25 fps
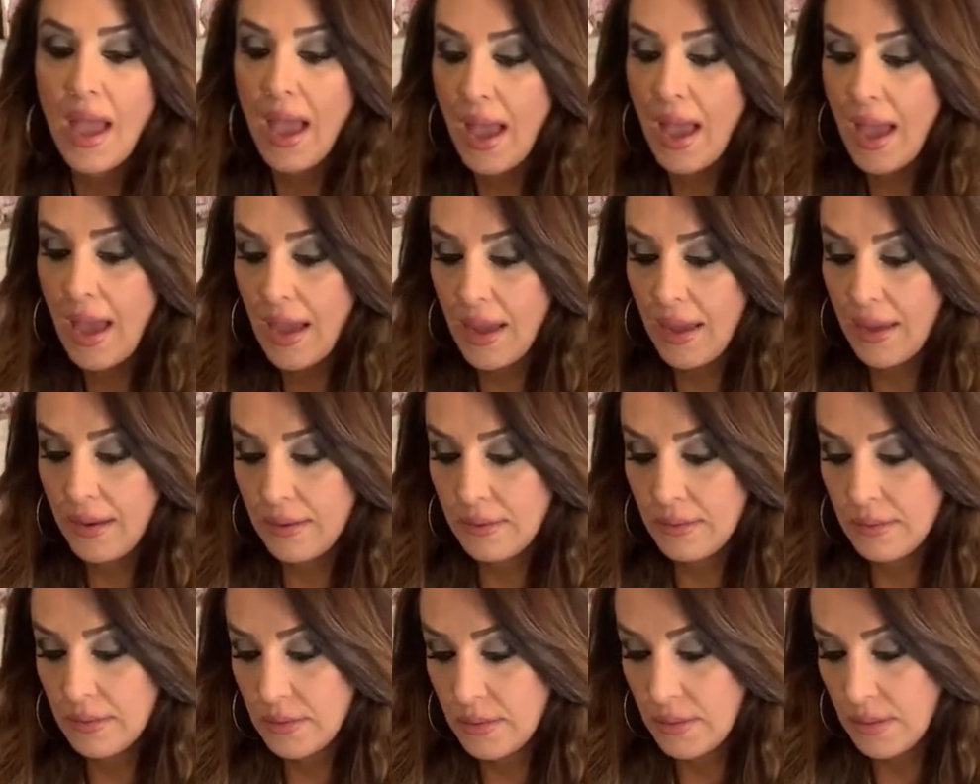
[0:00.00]

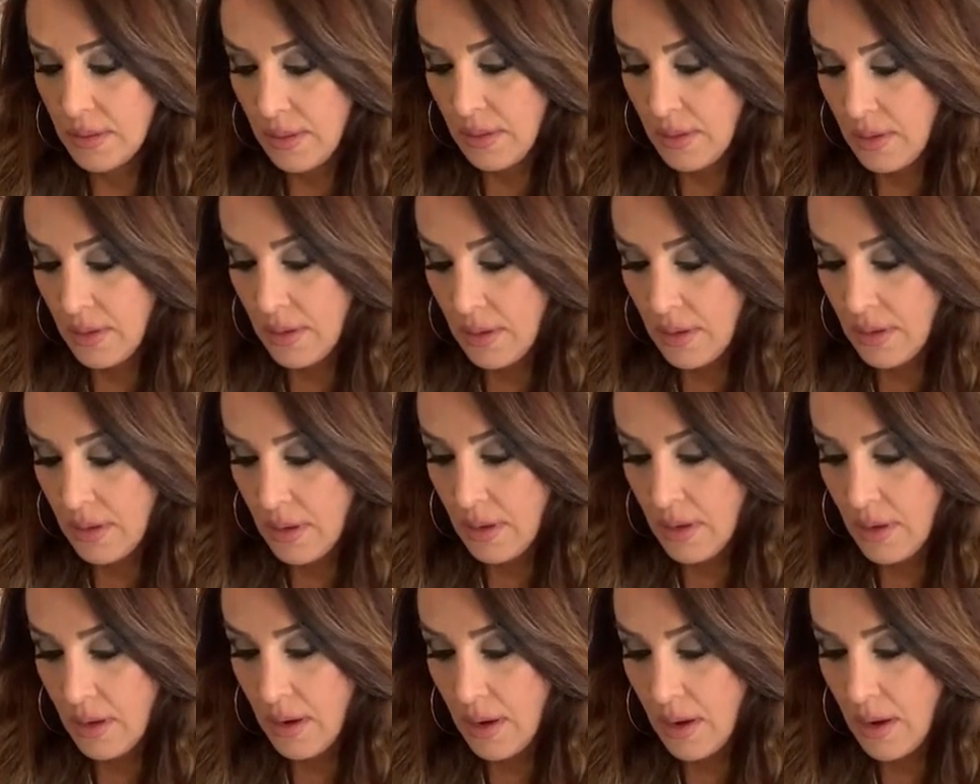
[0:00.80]
And
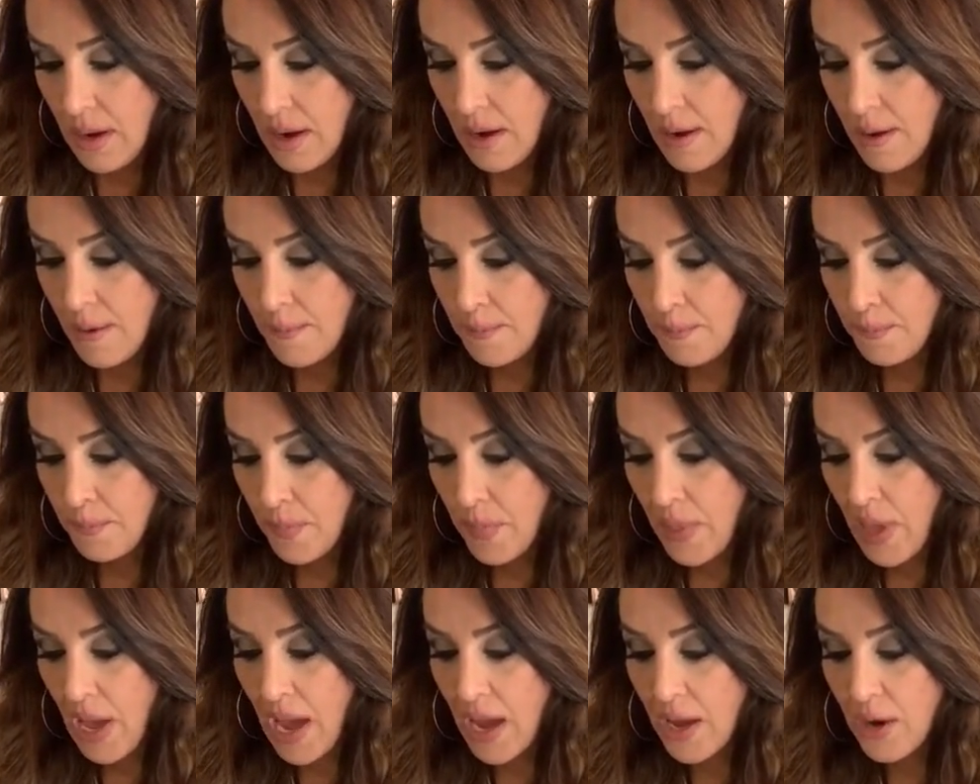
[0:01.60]

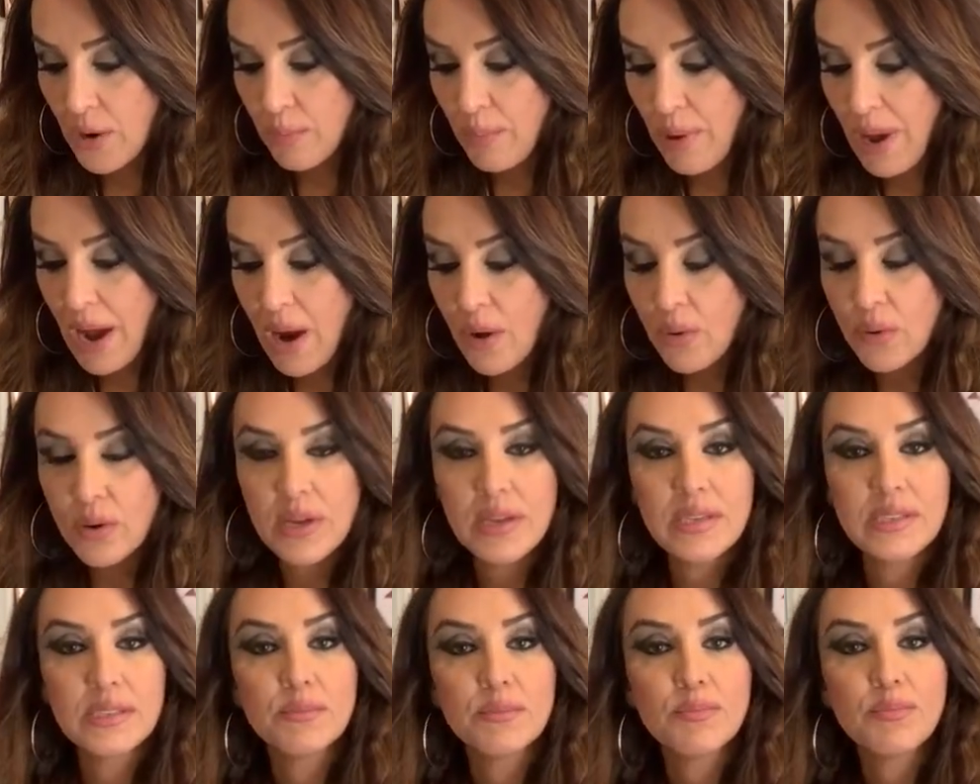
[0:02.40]
the higher power
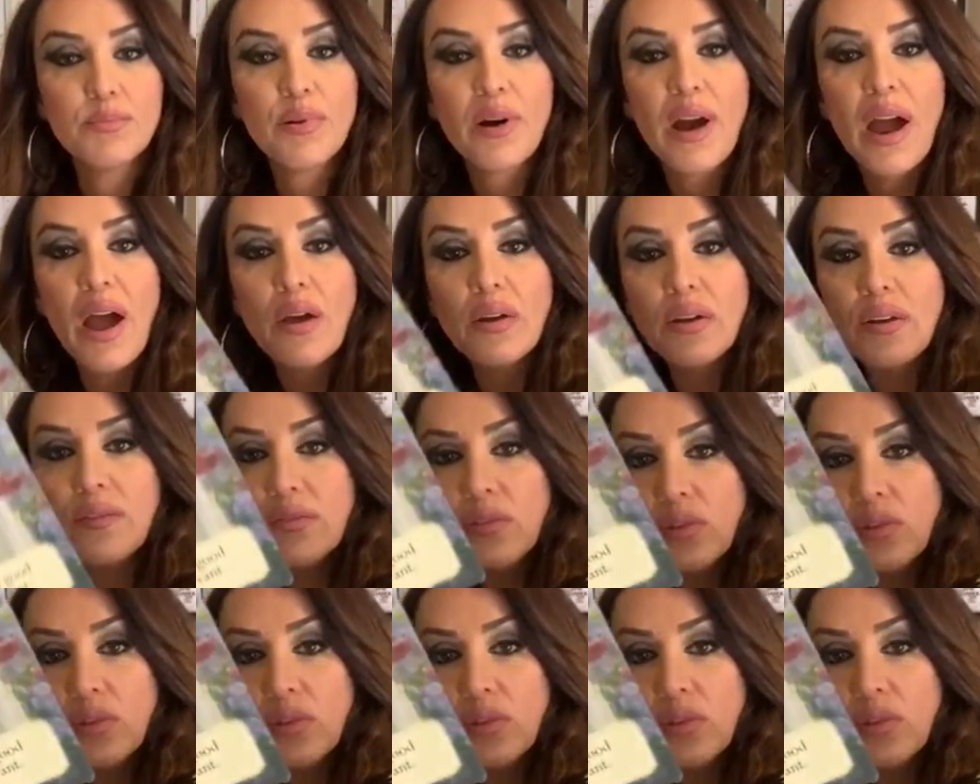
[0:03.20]
is proud of